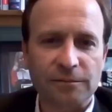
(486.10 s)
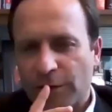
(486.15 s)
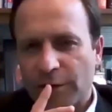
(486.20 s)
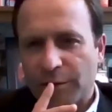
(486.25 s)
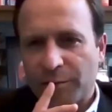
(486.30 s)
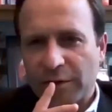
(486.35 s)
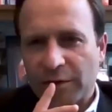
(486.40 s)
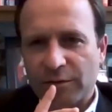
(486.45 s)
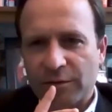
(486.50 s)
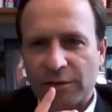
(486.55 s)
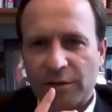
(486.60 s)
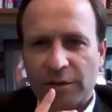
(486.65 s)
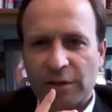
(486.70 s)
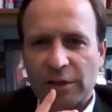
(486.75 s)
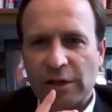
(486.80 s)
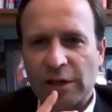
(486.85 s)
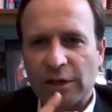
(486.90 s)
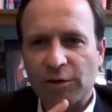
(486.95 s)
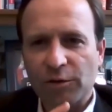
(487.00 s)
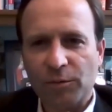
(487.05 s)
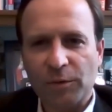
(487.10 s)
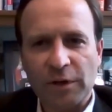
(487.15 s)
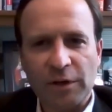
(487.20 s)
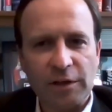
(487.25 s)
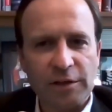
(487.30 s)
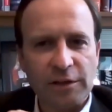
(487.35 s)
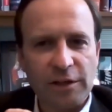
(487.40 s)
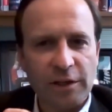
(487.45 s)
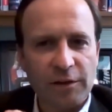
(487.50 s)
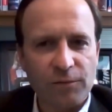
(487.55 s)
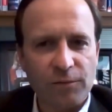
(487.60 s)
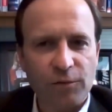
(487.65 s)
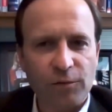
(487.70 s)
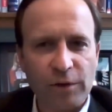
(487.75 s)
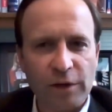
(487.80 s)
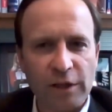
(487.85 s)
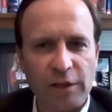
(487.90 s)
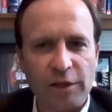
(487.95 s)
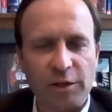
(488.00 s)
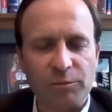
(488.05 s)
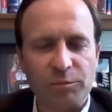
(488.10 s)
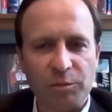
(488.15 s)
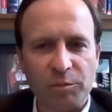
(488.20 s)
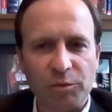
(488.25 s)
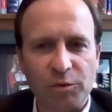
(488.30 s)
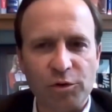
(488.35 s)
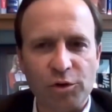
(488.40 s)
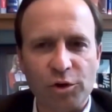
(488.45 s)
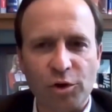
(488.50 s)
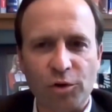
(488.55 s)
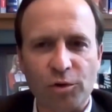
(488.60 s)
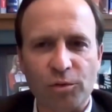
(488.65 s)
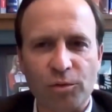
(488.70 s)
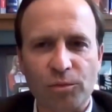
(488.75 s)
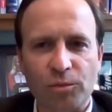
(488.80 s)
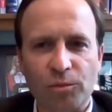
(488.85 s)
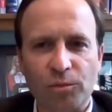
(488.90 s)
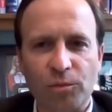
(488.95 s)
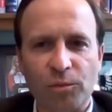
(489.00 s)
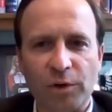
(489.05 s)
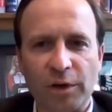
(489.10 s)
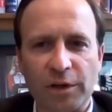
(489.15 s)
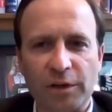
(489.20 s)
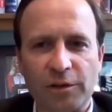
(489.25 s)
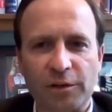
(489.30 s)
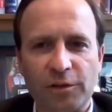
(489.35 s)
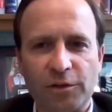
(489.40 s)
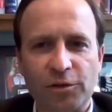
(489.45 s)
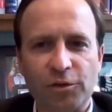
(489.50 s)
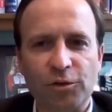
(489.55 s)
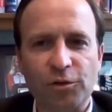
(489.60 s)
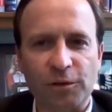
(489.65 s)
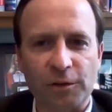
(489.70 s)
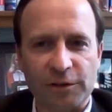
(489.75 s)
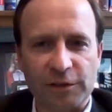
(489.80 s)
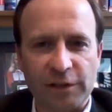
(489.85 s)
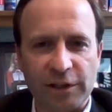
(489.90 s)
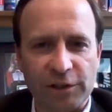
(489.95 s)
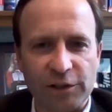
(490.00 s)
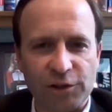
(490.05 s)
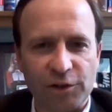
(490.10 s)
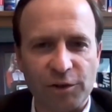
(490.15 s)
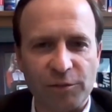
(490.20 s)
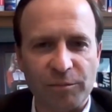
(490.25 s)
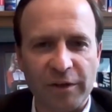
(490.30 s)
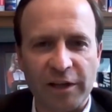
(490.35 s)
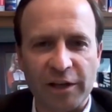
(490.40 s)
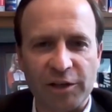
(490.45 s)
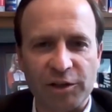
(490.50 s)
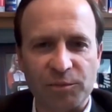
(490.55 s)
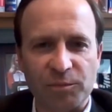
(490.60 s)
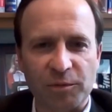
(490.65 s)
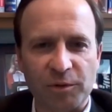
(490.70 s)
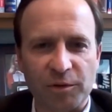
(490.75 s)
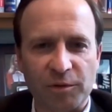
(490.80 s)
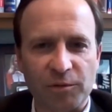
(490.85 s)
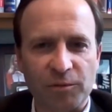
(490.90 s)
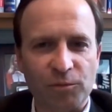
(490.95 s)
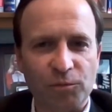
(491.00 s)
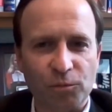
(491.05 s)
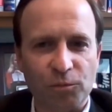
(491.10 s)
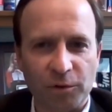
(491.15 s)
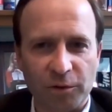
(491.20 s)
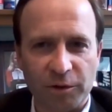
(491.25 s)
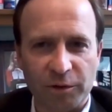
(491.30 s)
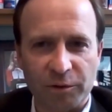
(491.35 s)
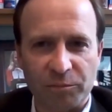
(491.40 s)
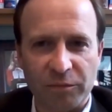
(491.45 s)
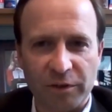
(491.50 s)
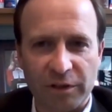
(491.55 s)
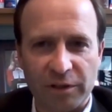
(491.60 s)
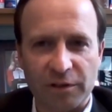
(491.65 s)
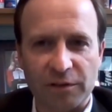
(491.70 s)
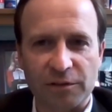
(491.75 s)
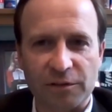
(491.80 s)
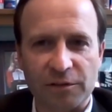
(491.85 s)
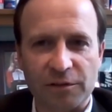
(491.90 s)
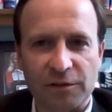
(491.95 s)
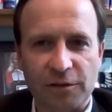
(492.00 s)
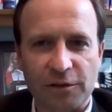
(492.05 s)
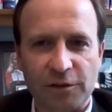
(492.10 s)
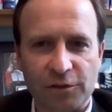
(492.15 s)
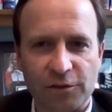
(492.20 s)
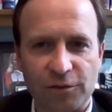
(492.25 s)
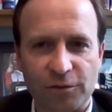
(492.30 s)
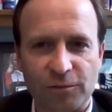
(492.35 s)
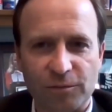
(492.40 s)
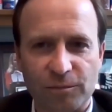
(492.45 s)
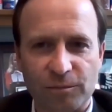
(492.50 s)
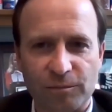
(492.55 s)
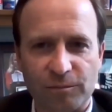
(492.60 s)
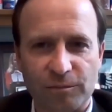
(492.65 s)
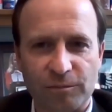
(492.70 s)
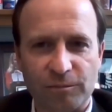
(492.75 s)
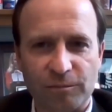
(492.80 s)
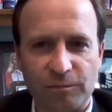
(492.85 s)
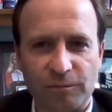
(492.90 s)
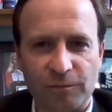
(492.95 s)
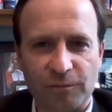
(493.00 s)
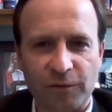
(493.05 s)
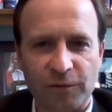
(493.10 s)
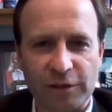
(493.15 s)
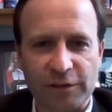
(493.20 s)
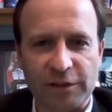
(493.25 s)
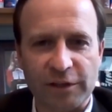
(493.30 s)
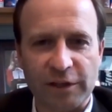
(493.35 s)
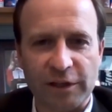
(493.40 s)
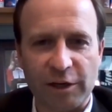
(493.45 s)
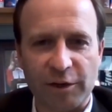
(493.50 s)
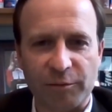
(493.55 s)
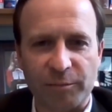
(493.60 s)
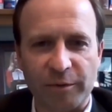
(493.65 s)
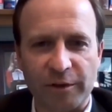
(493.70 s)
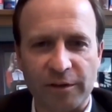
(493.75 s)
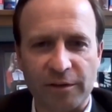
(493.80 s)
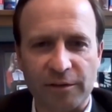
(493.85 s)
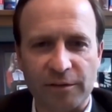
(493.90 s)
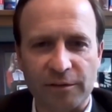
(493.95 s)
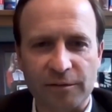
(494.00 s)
how about, I don't want to take for granted that people know what utilization management really means. Could you flesh that out a bit?